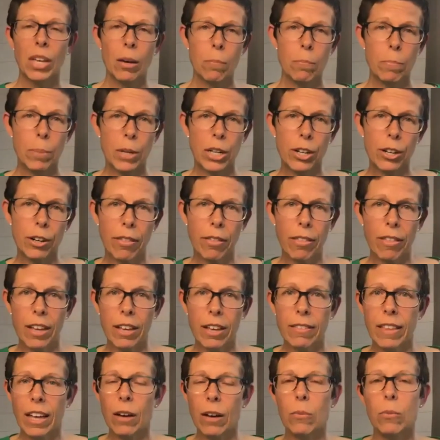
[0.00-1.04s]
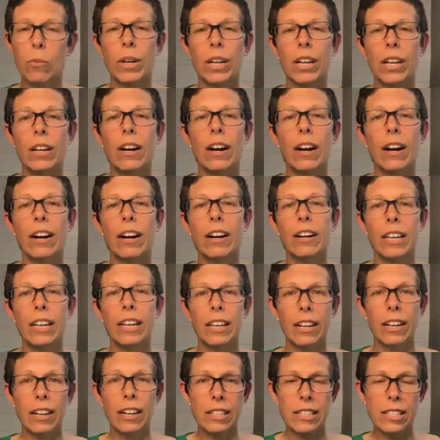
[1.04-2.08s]
beer thing that we are
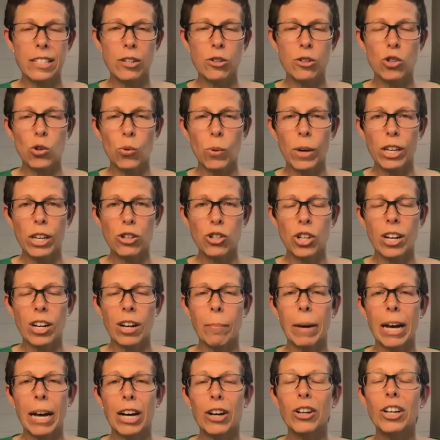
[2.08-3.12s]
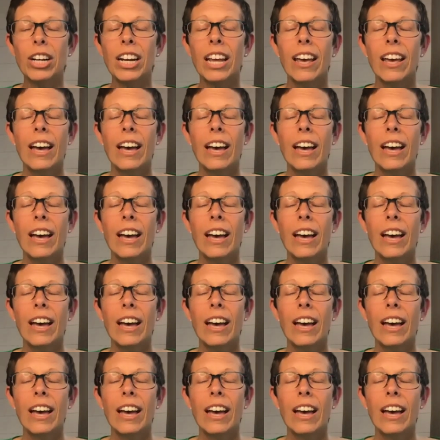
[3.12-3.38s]
in a situation about,